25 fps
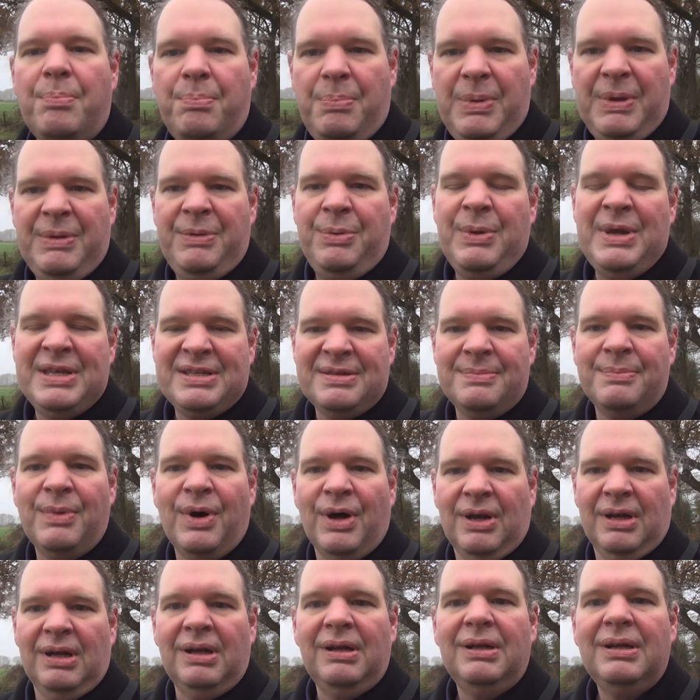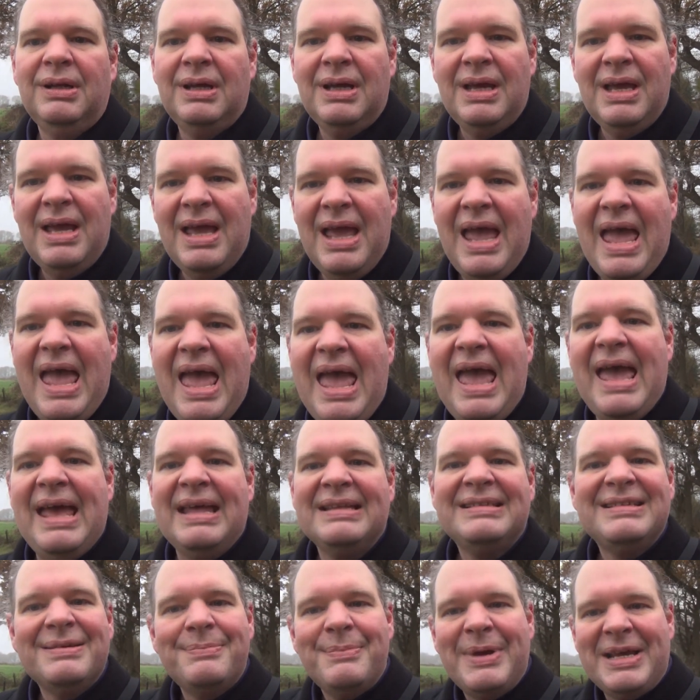between the model
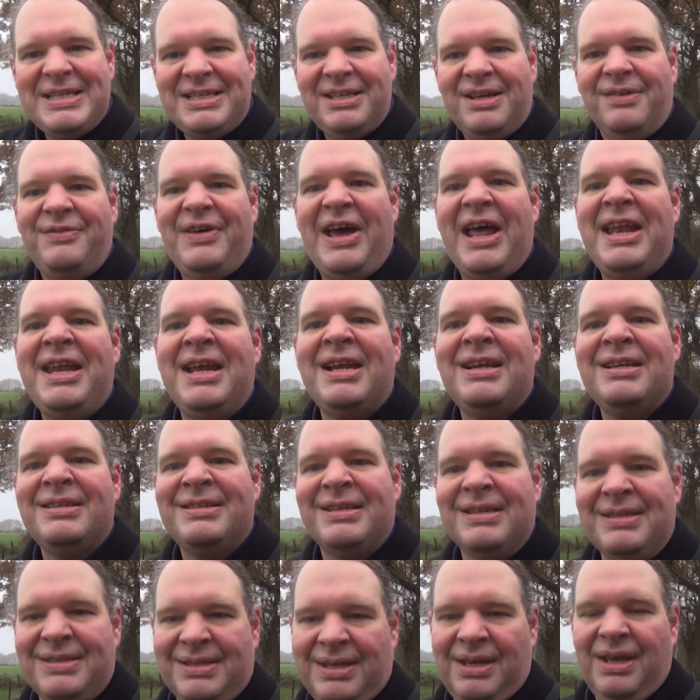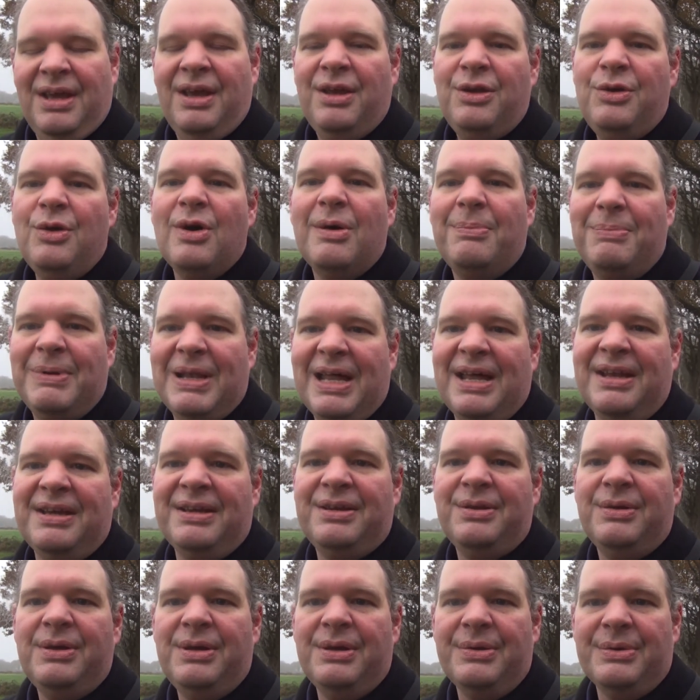and the method of analysis you are planning
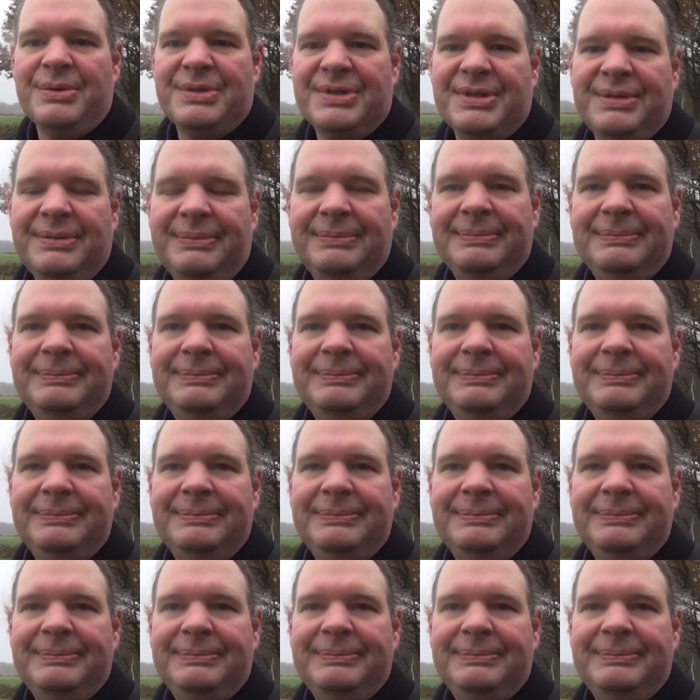to use.